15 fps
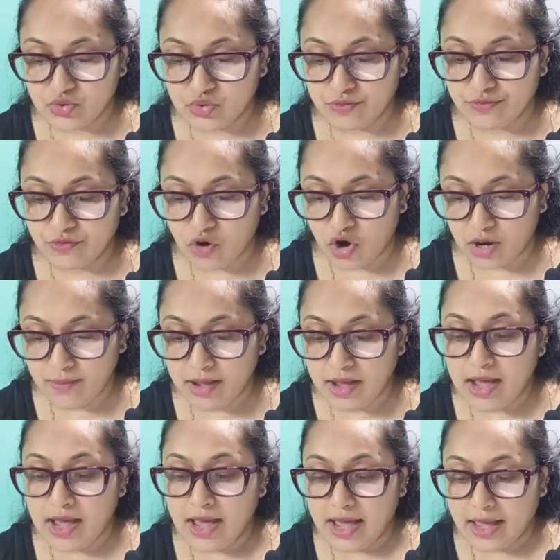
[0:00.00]
to form
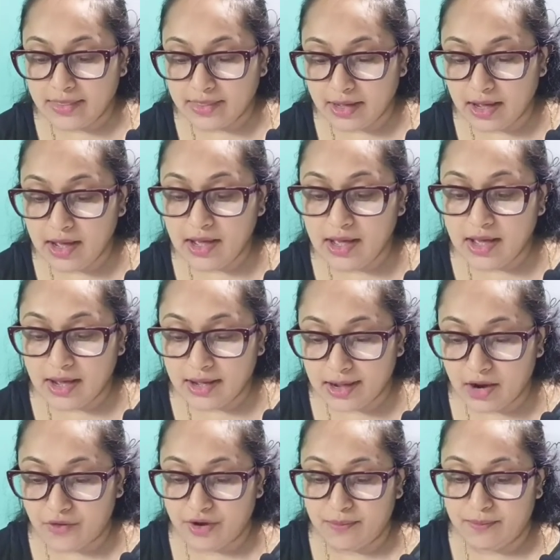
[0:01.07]
the
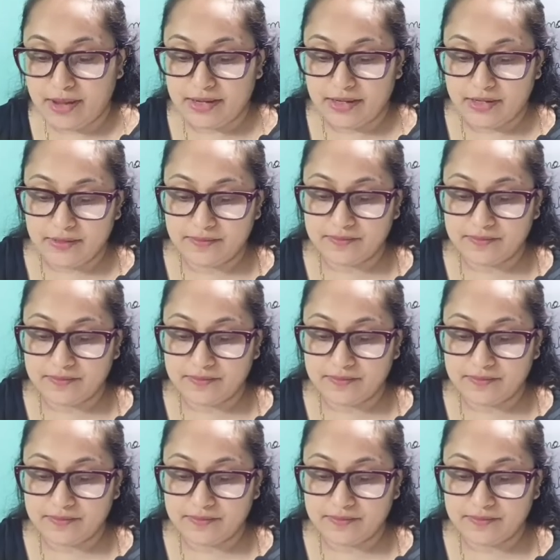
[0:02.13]
government.